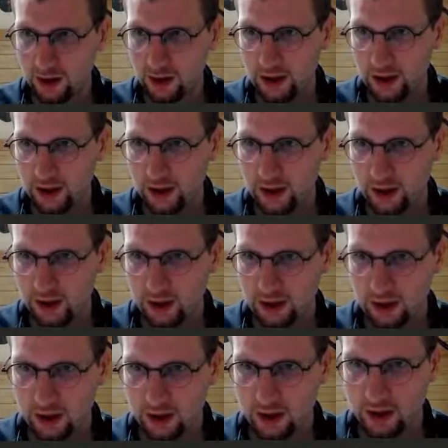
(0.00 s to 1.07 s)
Yeah.
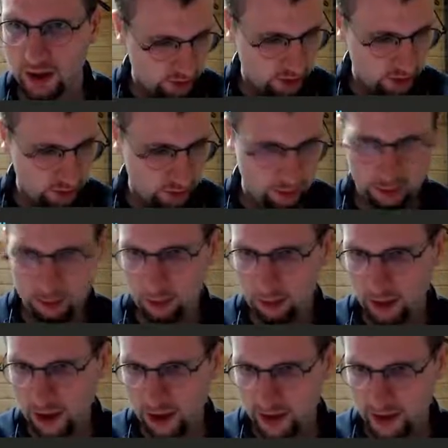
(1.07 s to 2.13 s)
So
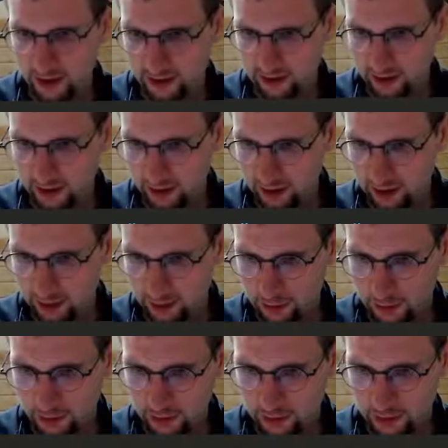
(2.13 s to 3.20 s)
I added the
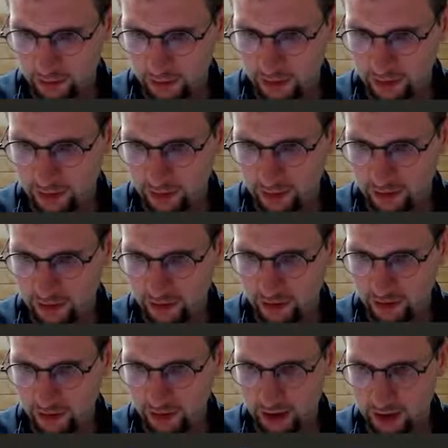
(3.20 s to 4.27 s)
cross-reference
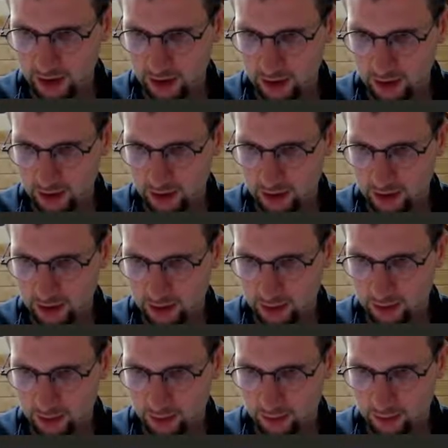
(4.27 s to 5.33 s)
thing,
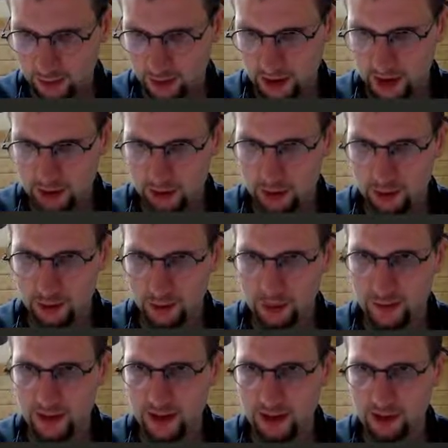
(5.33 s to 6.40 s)
which allows us to
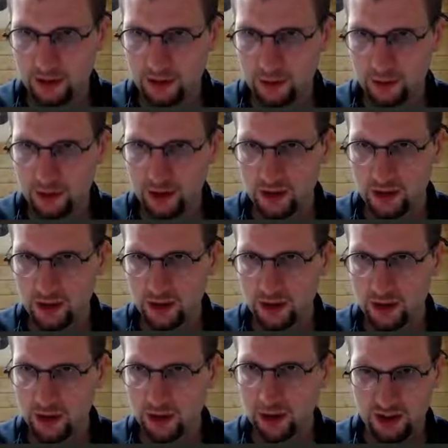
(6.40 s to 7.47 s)
find the usage.
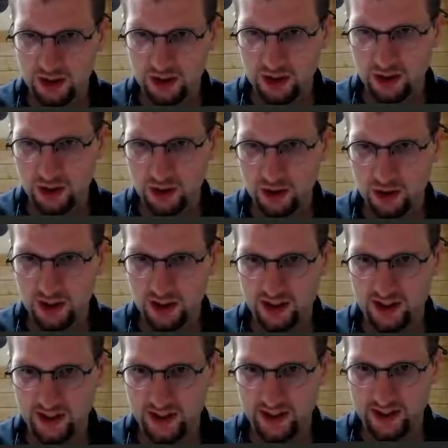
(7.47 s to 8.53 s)
This is using C
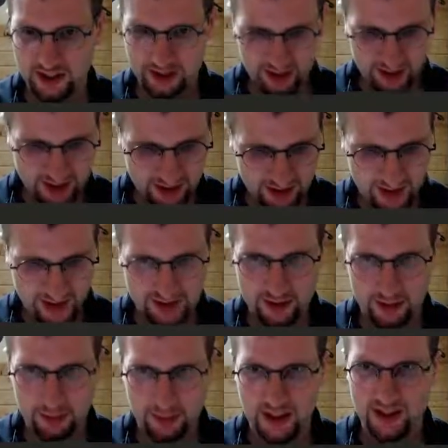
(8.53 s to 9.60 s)
tags. C tags are
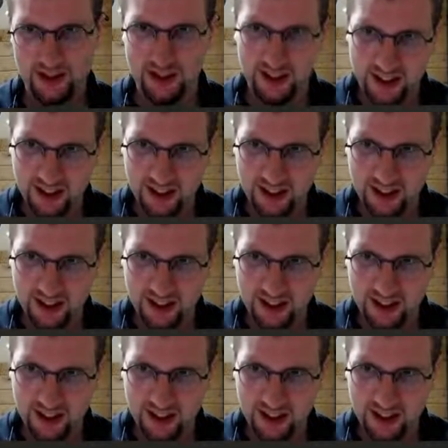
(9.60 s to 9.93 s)
amazing.